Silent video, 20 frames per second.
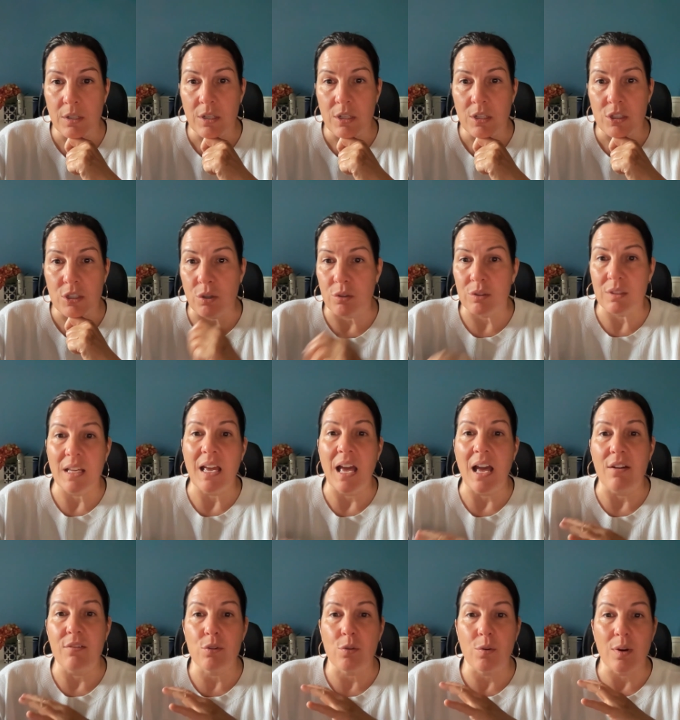So they
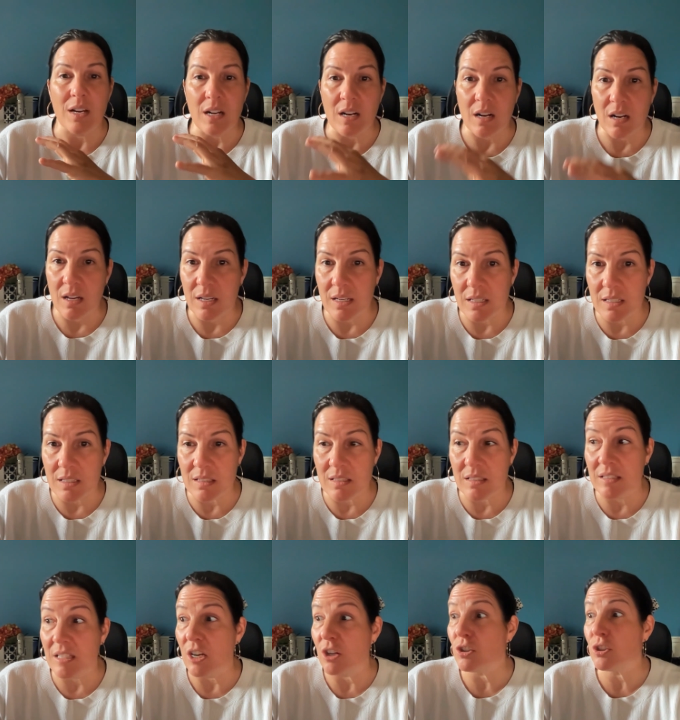have great clients.
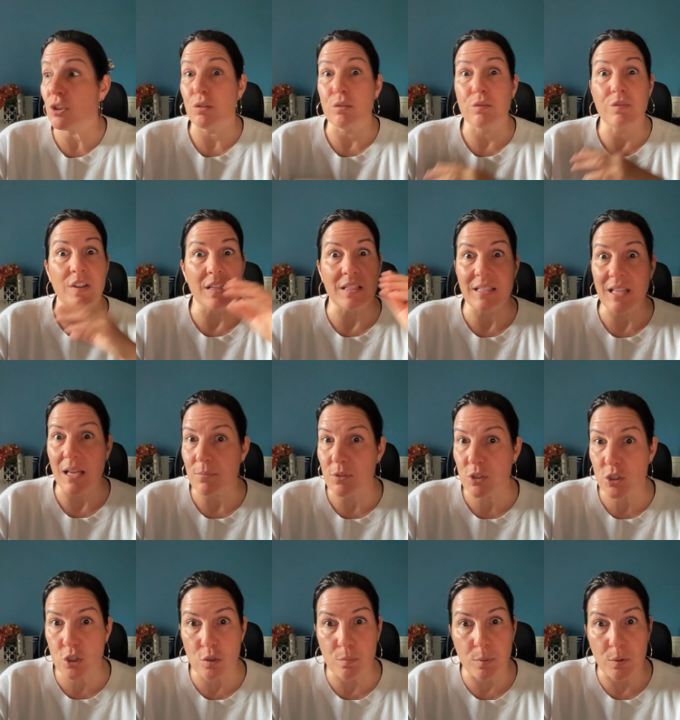They're serving them
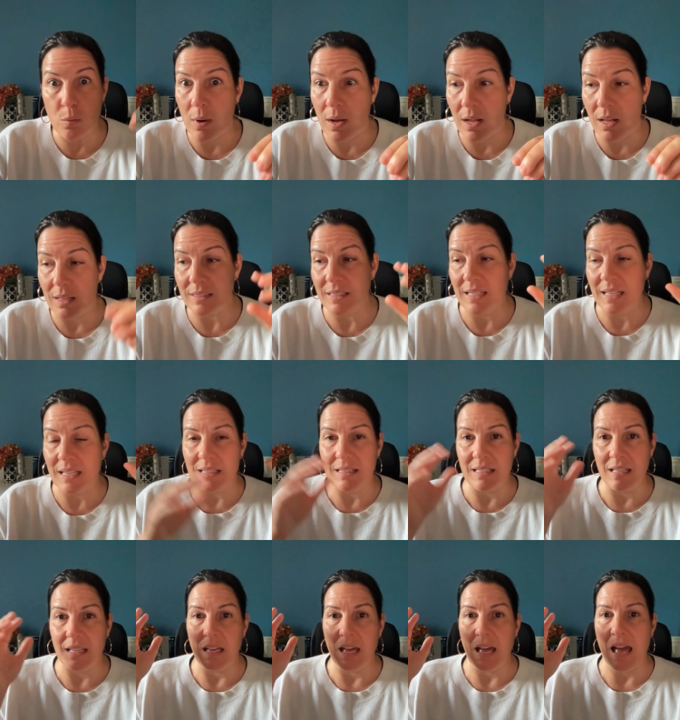super well.
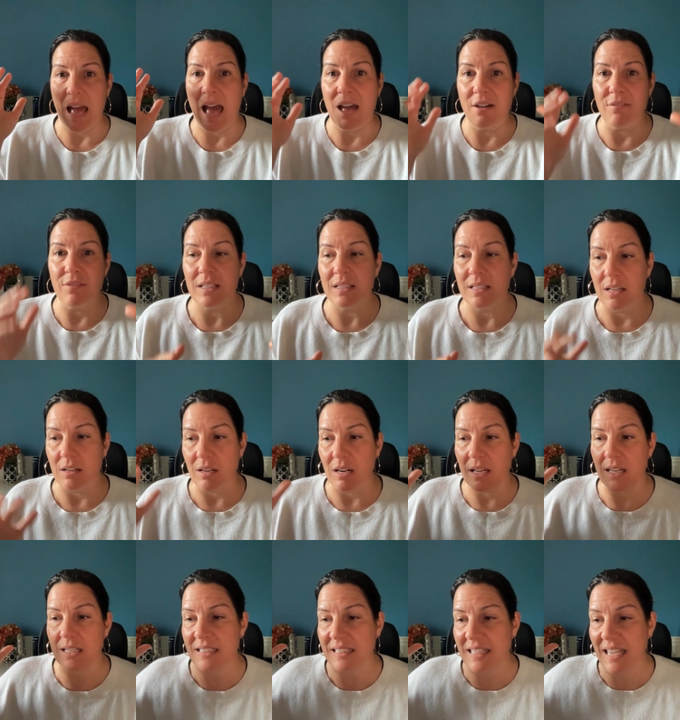They having their
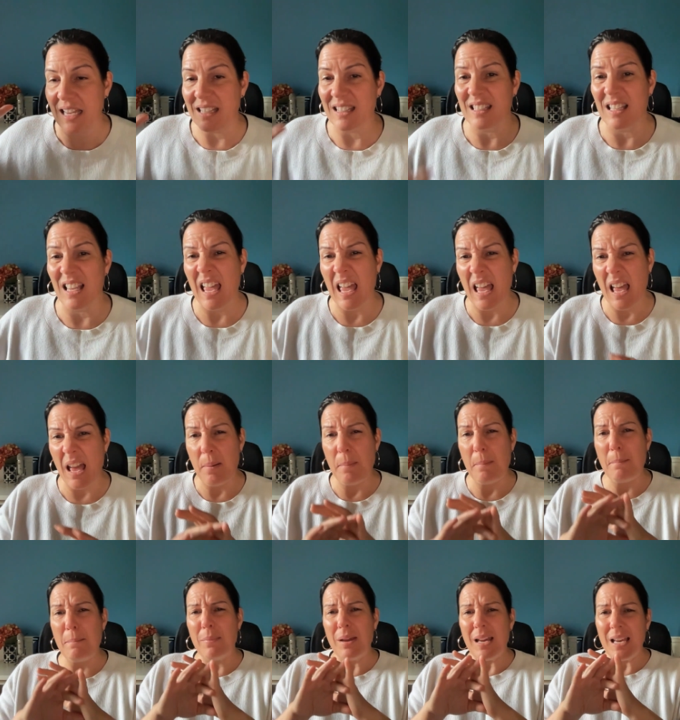clients get
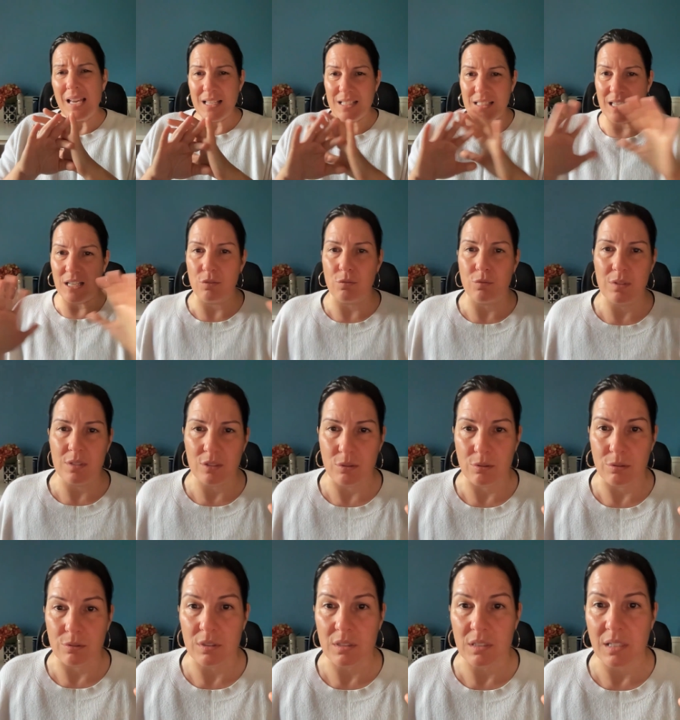amazing
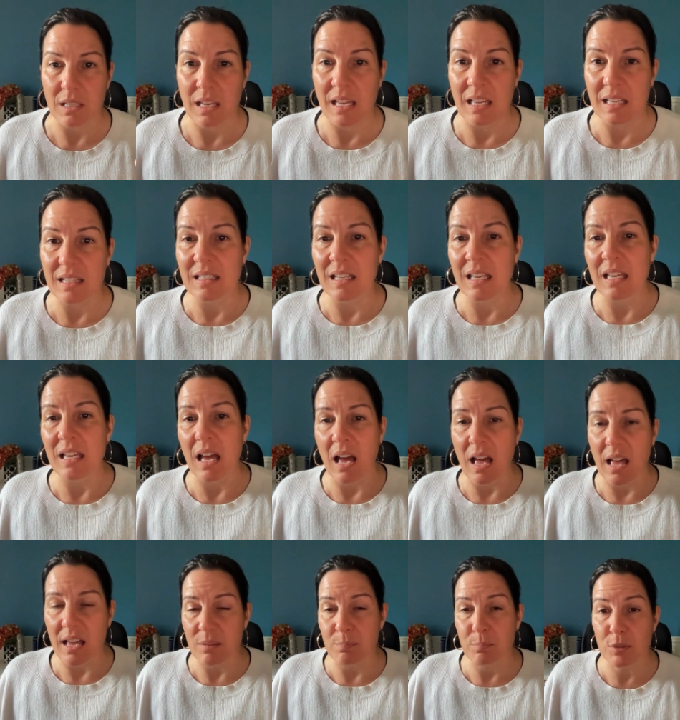results. And they
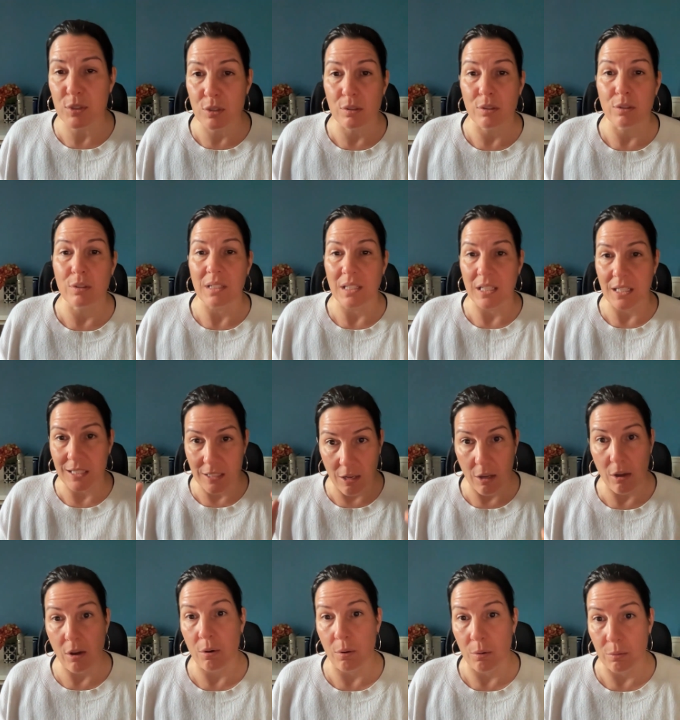absolutely
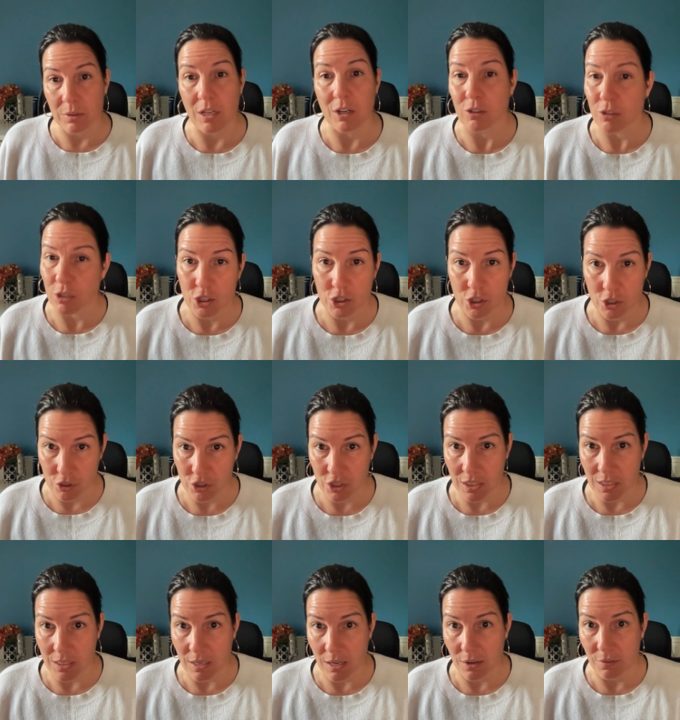know they're not charging
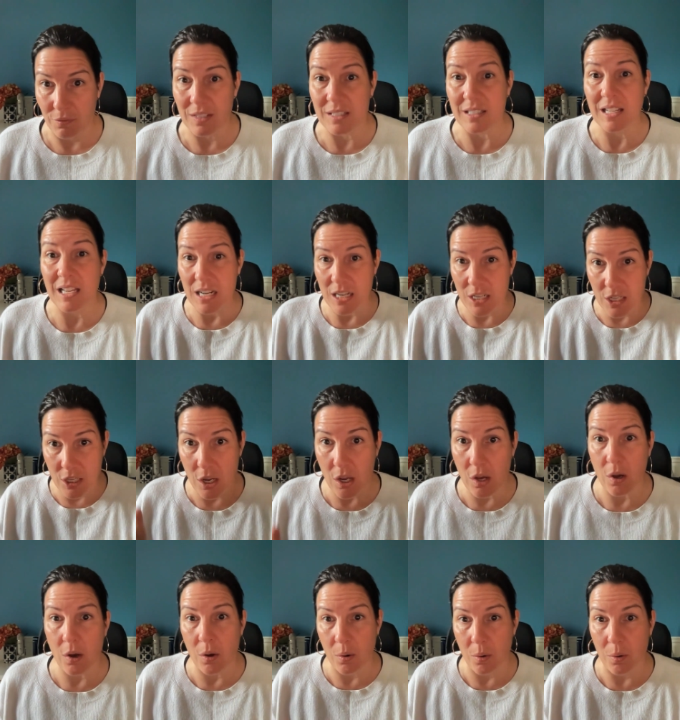enough. And they
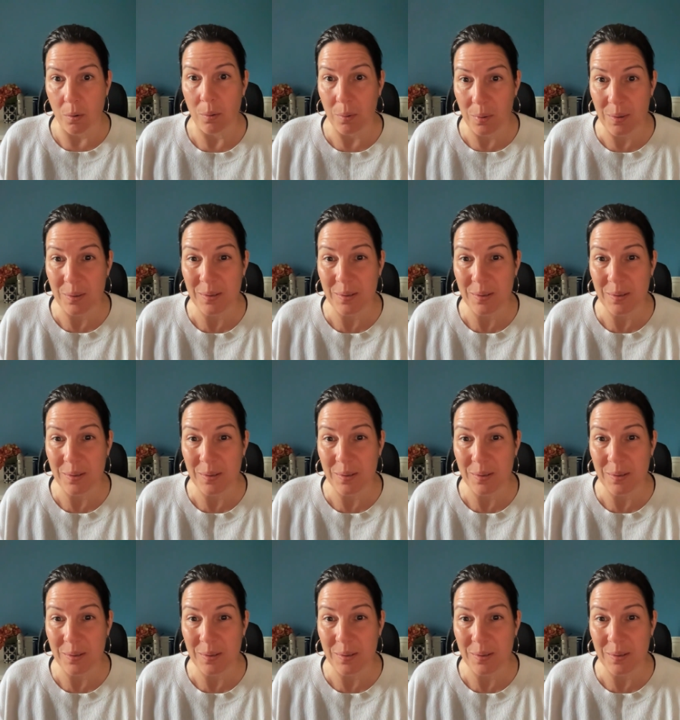know